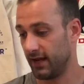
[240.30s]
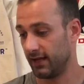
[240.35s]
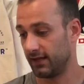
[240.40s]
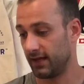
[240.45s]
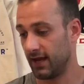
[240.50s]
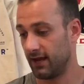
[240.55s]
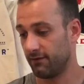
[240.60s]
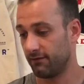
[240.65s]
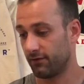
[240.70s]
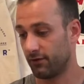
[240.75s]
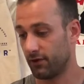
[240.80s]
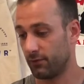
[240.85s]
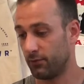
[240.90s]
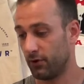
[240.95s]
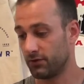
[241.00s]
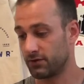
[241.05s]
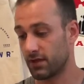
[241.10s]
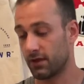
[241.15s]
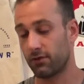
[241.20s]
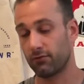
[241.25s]
life could
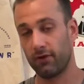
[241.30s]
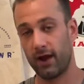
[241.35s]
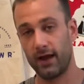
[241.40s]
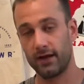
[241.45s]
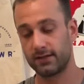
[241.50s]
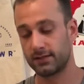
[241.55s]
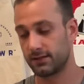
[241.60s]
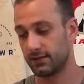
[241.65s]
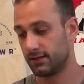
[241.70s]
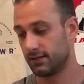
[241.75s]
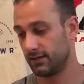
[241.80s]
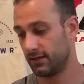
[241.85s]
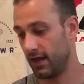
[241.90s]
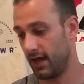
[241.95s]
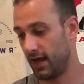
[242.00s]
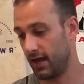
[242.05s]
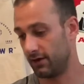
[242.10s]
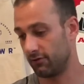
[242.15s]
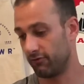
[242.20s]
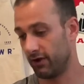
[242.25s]
pose a threat,
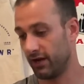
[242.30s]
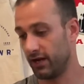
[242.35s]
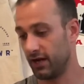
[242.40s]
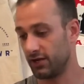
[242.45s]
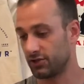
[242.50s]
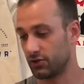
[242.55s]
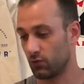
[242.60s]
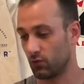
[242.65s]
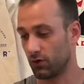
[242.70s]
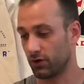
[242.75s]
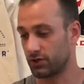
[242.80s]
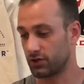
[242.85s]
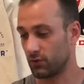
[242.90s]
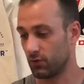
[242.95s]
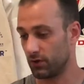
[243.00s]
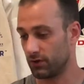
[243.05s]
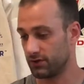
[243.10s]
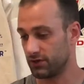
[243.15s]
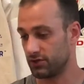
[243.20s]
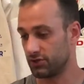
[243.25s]
and radiation works
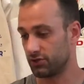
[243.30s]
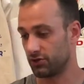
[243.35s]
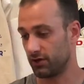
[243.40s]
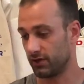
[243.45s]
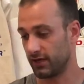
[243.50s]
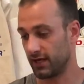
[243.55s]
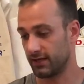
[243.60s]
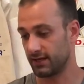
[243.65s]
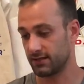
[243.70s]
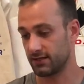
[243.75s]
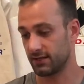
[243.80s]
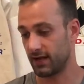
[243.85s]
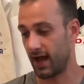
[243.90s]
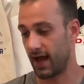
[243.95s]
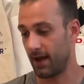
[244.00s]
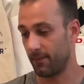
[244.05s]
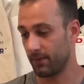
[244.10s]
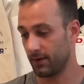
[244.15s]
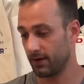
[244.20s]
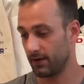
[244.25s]
towards ensuring that doesn't
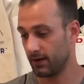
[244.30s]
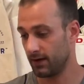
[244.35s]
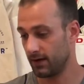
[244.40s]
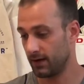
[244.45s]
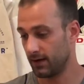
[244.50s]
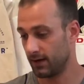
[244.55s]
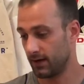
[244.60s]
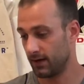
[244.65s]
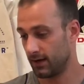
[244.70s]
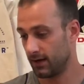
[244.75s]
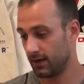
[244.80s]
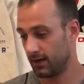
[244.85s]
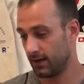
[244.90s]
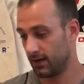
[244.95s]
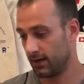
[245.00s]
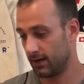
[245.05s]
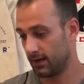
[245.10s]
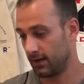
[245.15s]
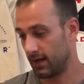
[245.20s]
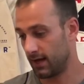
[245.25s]
happen.
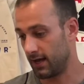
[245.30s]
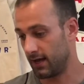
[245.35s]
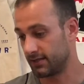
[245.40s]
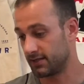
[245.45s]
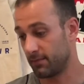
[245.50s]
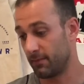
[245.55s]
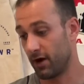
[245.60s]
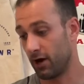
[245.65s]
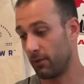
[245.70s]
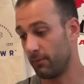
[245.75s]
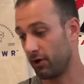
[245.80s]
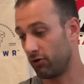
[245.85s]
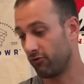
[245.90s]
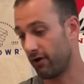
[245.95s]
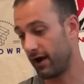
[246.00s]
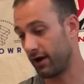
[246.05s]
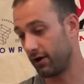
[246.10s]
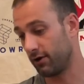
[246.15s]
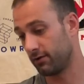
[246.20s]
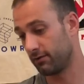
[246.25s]
Tamara
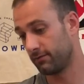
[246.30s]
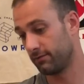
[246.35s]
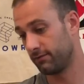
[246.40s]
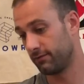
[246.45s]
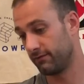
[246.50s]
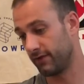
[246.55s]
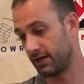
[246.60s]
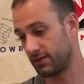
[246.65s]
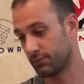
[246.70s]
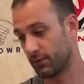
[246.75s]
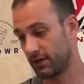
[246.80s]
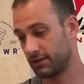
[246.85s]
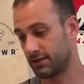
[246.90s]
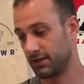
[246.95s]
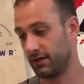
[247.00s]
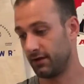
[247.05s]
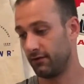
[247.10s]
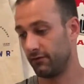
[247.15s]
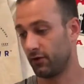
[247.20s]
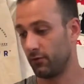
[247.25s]
McGregor, Vice
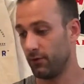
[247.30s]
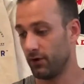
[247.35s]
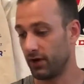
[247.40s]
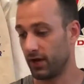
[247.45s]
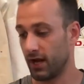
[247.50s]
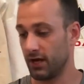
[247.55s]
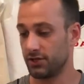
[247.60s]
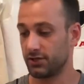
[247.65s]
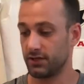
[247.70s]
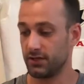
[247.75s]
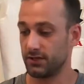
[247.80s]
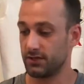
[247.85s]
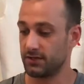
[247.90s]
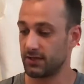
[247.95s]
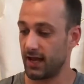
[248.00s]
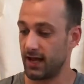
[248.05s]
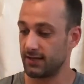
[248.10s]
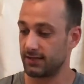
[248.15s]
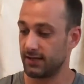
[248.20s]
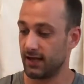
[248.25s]
President of Communications
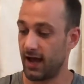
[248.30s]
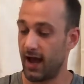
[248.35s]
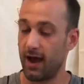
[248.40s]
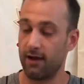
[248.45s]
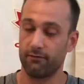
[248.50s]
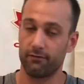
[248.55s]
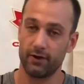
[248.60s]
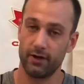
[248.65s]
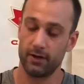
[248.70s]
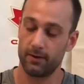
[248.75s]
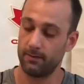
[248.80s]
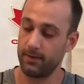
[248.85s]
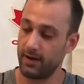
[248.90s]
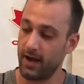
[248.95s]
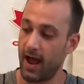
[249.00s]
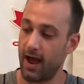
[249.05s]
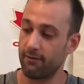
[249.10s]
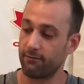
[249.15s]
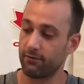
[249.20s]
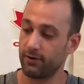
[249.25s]
at AFRIA, and
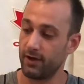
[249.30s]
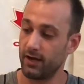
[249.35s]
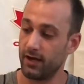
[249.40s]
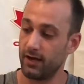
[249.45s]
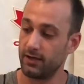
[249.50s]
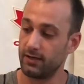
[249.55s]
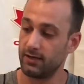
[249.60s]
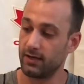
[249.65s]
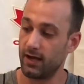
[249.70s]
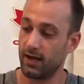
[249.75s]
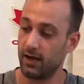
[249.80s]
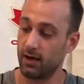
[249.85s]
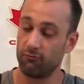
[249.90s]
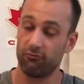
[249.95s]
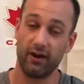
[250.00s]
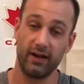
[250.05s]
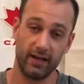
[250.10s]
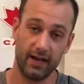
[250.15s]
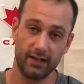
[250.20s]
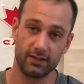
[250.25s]
AFRIA
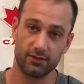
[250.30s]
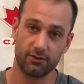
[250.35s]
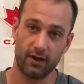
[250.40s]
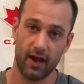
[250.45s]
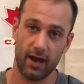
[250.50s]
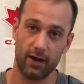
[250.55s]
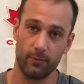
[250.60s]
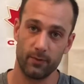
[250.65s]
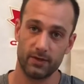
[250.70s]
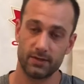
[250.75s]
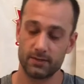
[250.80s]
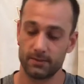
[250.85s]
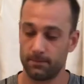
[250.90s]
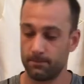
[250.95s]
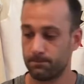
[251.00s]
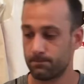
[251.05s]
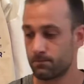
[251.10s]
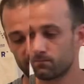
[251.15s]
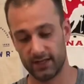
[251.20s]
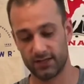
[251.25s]
irradiates their cannabis.
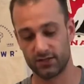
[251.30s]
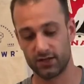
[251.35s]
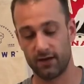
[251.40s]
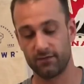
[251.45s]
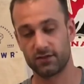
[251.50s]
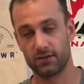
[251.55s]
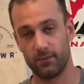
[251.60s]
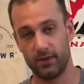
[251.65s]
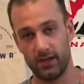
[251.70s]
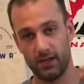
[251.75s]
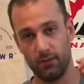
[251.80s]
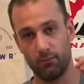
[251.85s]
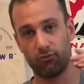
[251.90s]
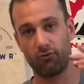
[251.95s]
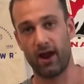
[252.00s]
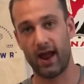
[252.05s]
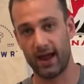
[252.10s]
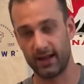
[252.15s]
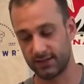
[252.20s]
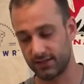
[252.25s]
I'm going to list off some of the
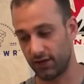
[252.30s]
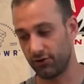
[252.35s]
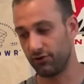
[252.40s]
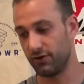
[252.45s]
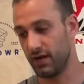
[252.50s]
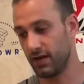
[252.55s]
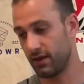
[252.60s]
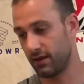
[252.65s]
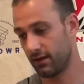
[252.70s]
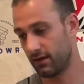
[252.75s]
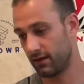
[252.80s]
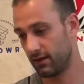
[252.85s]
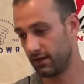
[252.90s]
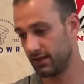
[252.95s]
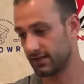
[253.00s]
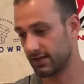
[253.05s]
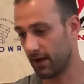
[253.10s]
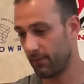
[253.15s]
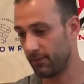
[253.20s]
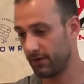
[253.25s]
brands underneath
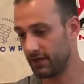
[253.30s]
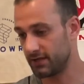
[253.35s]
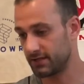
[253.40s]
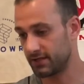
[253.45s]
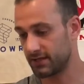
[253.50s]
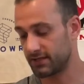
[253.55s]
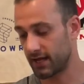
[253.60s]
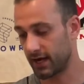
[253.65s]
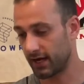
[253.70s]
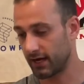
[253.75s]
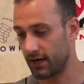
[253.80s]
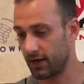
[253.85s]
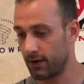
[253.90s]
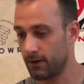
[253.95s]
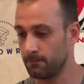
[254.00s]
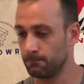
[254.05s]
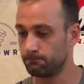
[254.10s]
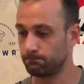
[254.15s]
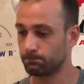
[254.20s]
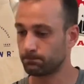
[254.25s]
these companies in a second
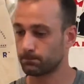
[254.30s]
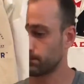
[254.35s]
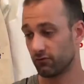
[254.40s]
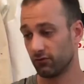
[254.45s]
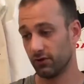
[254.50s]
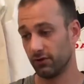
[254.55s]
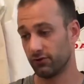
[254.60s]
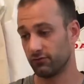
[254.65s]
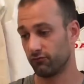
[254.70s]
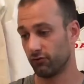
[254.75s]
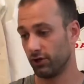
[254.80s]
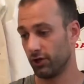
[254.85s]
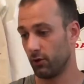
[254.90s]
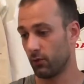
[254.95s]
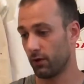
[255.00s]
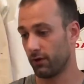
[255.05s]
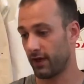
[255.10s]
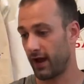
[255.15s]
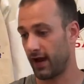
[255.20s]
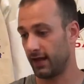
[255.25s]
here. It's really
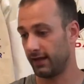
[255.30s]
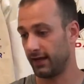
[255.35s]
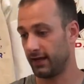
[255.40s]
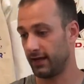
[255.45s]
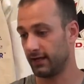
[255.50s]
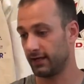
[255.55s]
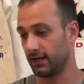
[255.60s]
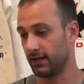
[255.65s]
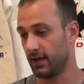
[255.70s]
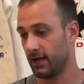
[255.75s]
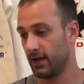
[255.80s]
worth highlighting